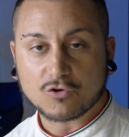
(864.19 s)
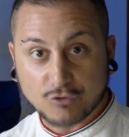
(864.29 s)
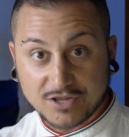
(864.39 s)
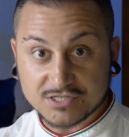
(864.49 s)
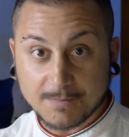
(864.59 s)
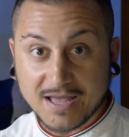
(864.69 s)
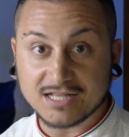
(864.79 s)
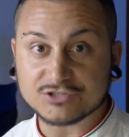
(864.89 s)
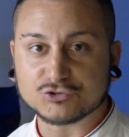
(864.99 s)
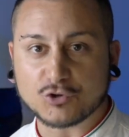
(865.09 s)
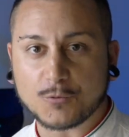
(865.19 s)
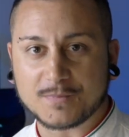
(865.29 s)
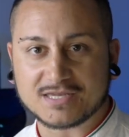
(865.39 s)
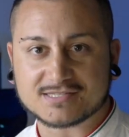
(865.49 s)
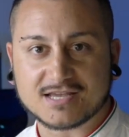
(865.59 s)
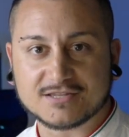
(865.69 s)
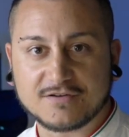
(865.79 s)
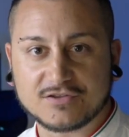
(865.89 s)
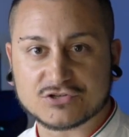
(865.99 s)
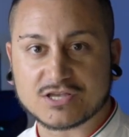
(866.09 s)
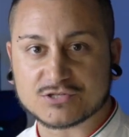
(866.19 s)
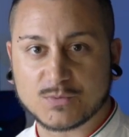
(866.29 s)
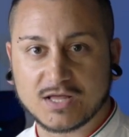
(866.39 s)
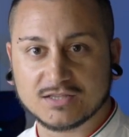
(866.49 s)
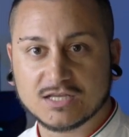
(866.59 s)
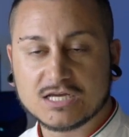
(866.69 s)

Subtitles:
ring the bell to don't miss the other video as well.